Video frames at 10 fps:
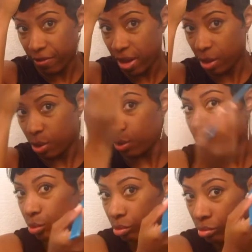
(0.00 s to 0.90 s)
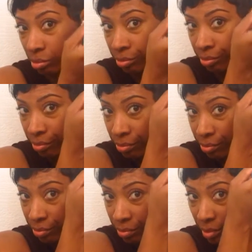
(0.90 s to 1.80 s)
follow
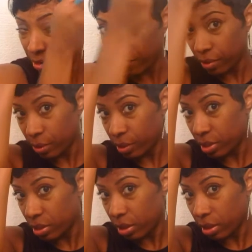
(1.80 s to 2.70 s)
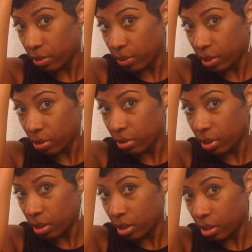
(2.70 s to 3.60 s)
the flow that's already been
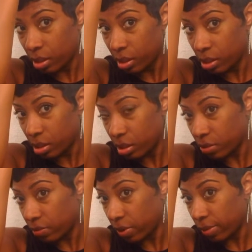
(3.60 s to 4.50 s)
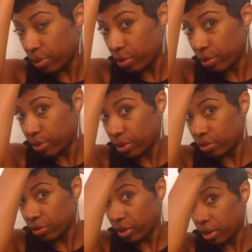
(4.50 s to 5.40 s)
created. This is a very important
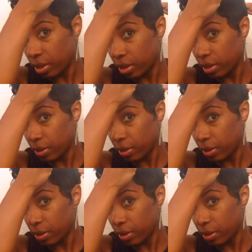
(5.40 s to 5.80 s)
piece right here.